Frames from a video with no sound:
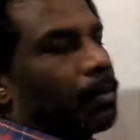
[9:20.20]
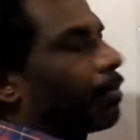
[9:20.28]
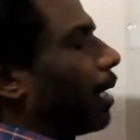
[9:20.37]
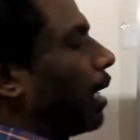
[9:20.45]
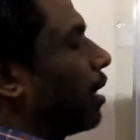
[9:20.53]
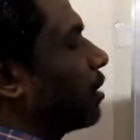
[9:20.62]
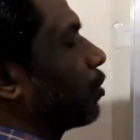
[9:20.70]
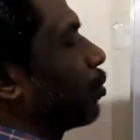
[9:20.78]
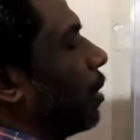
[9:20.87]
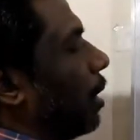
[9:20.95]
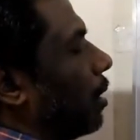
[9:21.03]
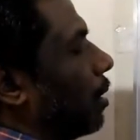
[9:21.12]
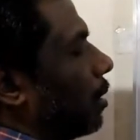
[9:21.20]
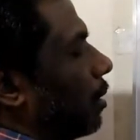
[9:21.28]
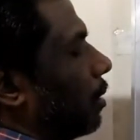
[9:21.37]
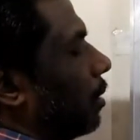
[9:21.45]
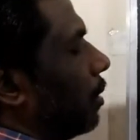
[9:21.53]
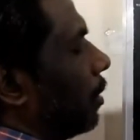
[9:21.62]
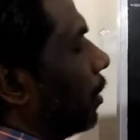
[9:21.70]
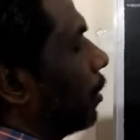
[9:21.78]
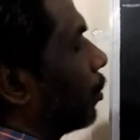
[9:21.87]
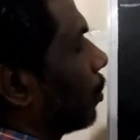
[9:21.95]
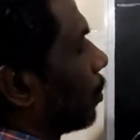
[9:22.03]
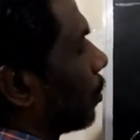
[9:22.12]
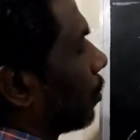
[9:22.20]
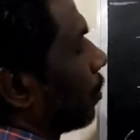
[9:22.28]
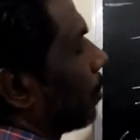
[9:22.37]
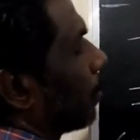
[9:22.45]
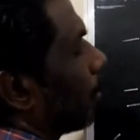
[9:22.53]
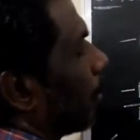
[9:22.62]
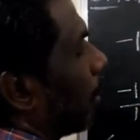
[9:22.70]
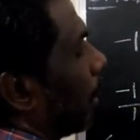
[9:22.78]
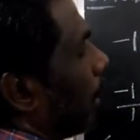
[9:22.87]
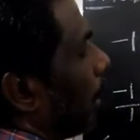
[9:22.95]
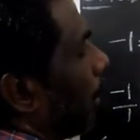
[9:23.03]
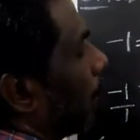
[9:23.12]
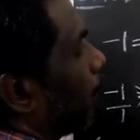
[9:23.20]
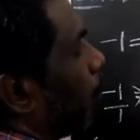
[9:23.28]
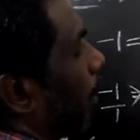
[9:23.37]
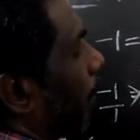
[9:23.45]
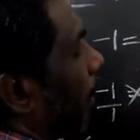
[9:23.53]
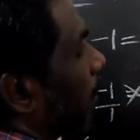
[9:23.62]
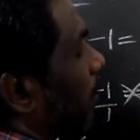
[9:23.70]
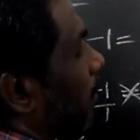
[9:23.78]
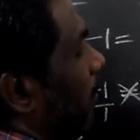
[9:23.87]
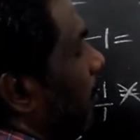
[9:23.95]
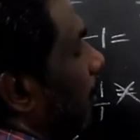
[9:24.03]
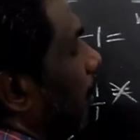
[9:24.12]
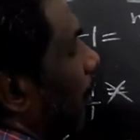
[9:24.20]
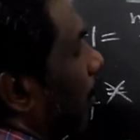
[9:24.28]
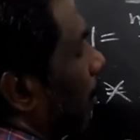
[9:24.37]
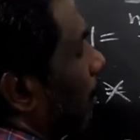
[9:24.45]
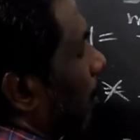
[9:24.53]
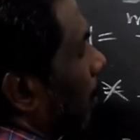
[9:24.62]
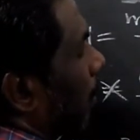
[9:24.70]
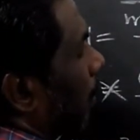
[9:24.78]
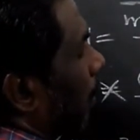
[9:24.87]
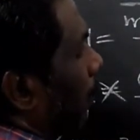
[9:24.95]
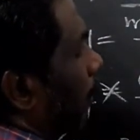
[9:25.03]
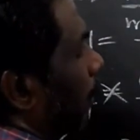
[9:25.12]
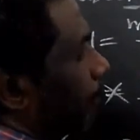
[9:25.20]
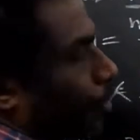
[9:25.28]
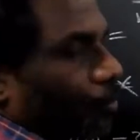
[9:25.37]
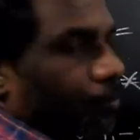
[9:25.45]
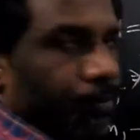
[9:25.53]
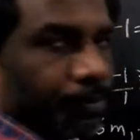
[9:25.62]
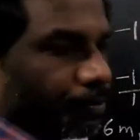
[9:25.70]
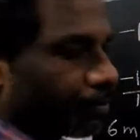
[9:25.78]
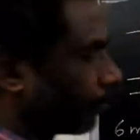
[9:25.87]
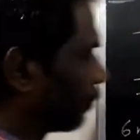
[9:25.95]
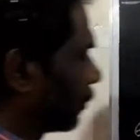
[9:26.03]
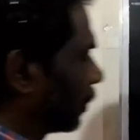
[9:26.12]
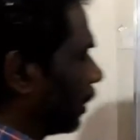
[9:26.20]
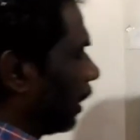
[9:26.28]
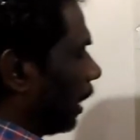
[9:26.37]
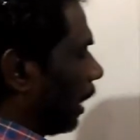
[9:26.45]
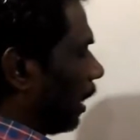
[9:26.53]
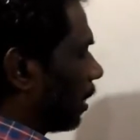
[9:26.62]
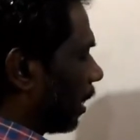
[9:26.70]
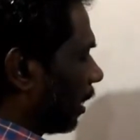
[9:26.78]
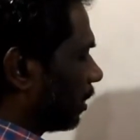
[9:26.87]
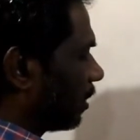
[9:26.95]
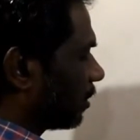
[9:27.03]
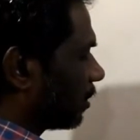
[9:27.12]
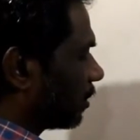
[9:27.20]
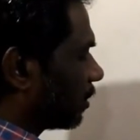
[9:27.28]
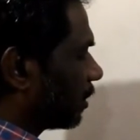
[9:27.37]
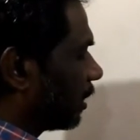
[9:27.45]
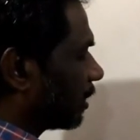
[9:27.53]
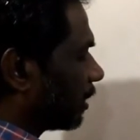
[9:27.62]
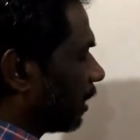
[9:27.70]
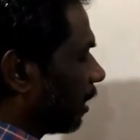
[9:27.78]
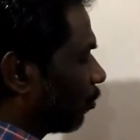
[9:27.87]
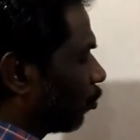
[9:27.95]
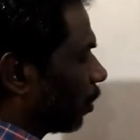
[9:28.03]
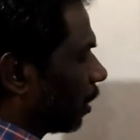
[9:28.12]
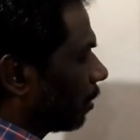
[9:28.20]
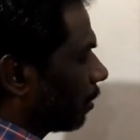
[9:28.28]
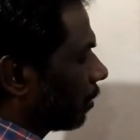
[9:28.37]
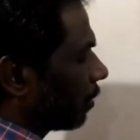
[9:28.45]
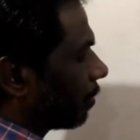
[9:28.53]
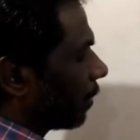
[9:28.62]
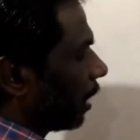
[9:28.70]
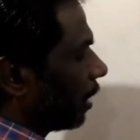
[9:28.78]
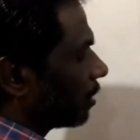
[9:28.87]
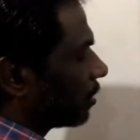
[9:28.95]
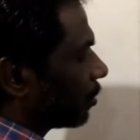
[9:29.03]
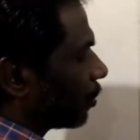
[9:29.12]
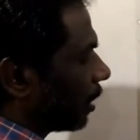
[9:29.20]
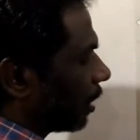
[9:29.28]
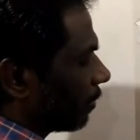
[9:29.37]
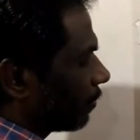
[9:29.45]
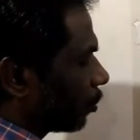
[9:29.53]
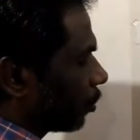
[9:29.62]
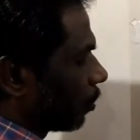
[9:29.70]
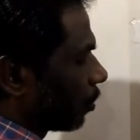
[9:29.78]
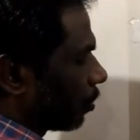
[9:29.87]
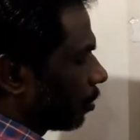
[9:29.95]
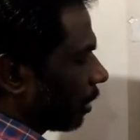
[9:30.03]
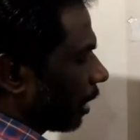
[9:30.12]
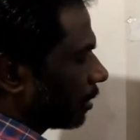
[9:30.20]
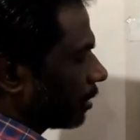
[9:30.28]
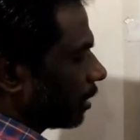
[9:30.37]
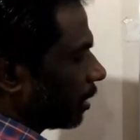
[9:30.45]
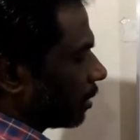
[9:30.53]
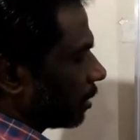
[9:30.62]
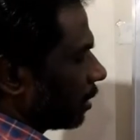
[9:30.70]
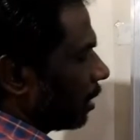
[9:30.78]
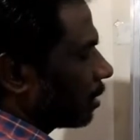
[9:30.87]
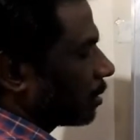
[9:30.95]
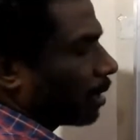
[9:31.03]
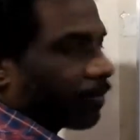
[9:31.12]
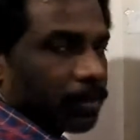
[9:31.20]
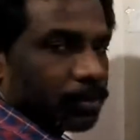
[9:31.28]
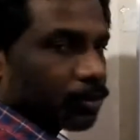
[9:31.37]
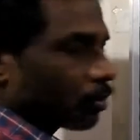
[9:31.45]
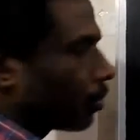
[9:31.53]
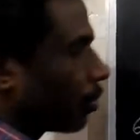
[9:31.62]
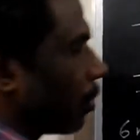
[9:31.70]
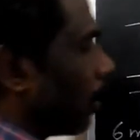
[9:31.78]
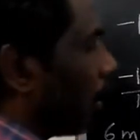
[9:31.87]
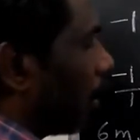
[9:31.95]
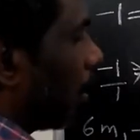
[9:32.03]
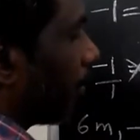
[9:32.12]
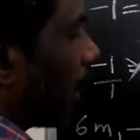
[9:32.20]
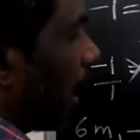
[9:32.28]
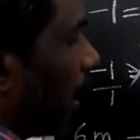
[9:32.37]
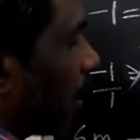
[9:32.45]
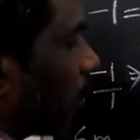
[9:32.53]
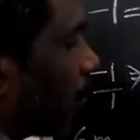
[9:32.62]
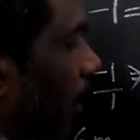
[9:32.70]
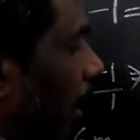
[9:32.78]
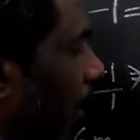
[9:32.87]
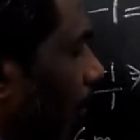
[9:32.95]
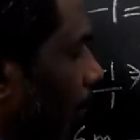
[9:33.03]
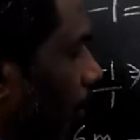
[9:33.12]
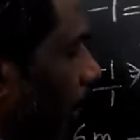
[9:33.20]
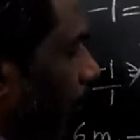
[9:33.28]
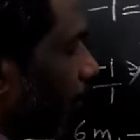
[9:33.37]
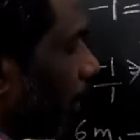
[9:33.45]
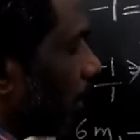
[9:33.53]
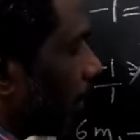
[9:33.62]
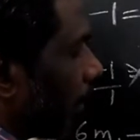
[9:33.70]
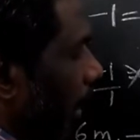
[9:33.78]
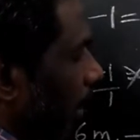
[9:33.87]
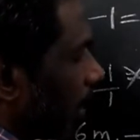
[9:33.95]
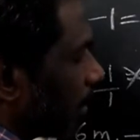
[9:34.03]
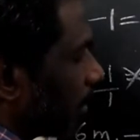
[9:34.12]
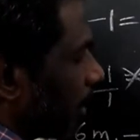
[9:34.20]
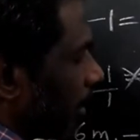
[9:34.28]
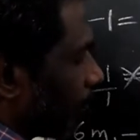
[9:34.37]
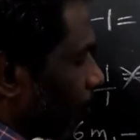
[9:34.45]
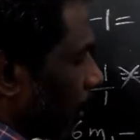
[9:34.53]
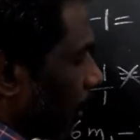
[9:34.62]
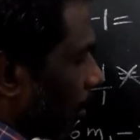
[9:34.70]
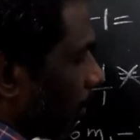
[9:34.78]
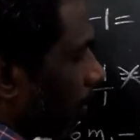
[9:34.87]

minus 1 into m1 plus m2 and write this 6m1 minus 3m2 as it is equals to minus 1 into m1 minus m1